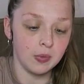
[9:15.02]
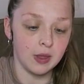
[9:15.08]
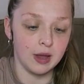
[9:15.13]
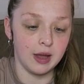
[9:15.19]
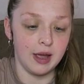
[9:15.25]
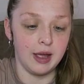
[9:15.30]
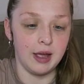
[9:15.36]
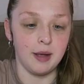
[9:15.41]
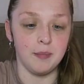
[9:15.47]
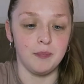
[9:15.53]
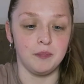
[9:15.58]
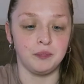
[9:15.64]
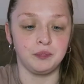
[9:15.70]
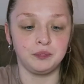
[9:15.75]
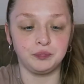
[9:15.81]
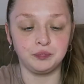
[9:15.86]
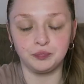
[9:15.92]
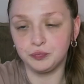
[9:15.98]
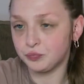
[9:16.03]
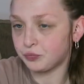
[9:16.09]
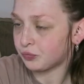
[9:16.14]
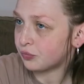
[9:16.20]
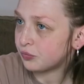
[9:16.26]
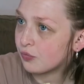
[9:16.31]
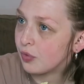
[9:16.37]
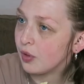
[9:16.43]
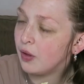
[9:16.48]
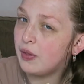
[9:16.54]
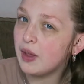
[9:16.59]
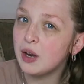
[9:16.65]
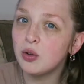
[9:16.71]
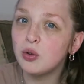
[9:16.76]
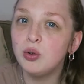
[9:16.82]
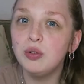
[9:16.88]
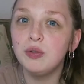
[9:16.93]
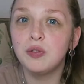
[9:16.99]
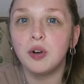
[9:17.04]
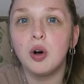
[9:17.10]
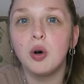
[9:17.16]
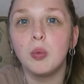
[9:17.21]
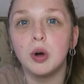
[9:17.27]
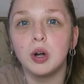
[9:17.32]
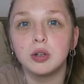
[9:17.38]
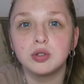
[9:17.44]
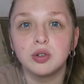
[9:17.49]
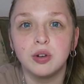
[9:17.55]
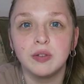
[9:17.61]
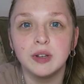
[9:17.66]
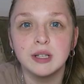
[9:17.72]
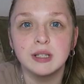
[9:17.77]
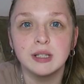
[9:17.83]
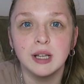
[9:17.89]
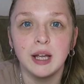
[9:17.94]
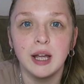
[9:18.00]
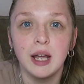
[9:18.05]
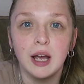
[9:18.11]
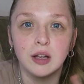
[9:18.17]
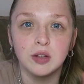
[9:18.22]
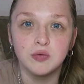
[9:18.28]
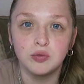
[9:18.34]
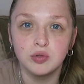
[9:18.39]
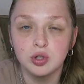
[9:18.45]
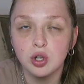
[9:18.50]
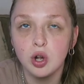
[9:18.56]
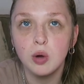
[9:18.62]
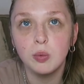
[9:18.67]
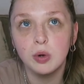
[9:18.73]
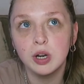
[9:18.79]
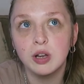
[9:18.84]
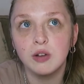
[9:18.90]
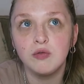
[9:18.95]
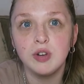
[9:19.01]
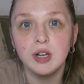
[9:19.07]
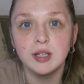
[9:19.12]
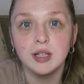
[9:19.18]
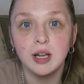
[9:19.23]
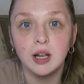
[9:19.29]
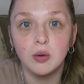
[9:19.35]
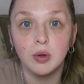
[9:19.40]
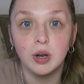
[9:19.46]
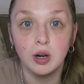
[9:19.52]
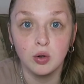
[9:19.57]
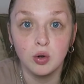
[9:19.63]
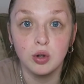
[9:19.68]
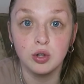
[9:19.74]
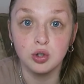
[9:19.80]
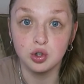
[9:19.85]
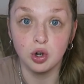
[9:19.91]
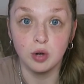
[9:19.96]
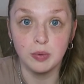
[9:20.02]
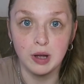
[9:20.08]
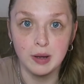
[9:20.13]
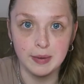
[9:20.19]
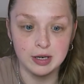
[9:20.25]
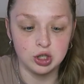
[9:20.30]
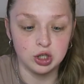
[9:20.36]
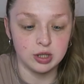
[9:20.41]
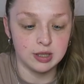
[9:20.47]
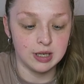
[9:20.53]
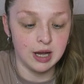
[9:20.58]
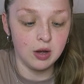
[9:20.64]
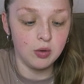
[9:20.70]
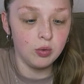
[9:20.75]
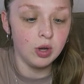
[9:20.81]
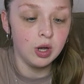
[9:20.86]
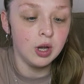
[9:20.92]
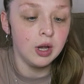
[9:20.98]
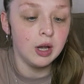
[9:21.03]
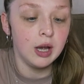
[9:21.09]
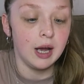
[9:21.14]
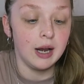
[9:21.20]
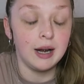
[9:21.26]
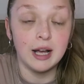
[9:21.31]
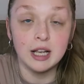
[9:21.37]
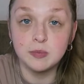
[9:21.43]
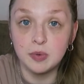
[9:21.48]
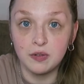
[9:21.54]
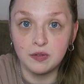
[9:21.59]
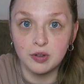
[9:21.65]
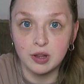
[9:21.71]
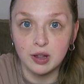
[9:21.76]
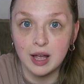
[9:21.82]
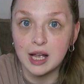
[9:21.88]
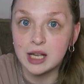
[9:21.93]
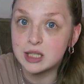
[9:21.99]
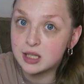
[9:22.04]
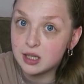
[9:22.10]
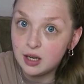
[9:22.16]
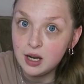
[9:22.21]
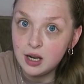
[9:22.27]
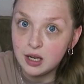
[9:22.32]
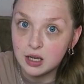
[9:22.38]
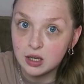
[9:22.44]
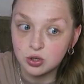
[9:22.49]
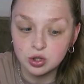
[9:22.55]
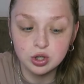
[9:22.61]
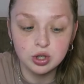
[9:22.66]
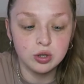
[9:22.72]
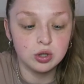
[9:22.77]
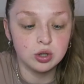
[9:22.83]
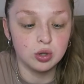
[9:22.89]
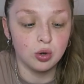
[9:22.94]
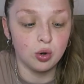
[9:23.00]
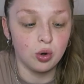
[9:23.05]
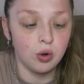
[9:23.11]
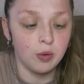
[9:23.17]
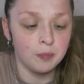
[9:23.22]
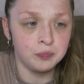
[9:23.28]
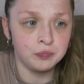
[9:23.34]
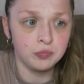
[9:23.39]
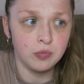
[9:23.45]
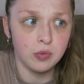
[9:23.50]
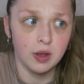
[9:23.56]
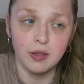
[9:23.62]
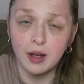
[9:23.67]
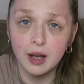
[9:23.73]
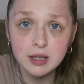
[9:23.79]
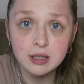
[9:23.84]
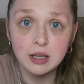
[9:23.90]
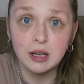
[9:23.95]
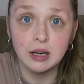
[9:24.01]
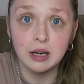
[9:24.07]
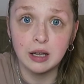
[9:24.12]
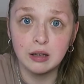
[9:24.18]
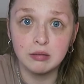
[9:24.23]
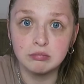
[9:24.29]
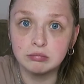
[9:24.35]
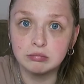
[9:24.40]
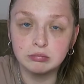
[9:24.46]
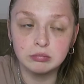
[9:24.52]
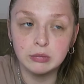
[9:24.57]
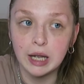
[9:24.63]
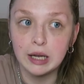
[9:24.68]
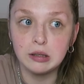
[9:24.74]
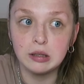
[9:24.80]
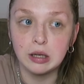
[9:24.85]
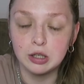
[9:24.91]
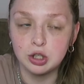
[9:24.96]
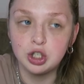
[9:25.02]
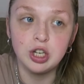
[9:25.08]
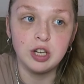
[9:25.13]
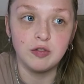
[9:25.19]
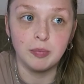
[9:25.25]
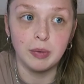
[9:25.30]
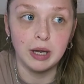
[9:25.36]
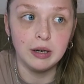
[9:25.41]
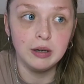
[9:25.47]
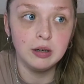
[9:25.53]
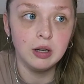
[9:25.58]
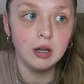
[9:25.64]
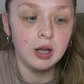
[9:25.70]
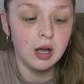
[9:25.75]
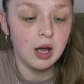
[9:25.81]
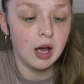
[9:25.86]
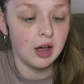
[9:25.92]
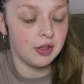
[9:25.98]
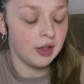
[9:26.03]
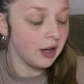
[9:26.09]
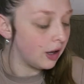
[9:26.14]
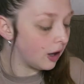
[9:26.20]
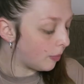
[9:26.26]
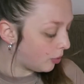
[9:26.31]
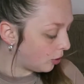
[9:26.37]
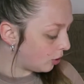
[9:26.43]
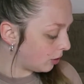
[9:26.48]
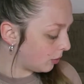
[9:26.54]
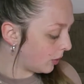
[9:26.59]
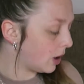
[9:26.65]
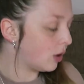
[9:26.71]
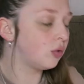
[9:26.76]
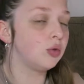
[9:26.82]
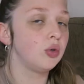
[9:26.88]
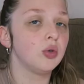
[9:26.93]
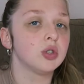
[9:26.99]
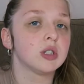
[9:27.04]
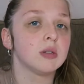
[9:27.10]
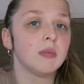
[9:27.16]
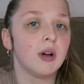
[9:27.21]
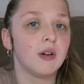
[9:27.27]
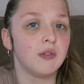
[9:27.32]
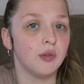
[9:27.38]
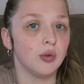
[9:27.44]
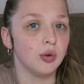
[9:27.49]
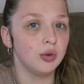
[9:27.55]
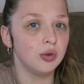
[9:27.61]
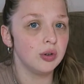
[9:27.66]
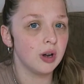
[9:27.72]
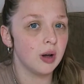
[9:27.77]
Then going forward, obviously I stopped working retail and I got the job that I'm in just now, and that's been for the last 3 years, so that's a great kind of achievement. I think I put little notes in my phone.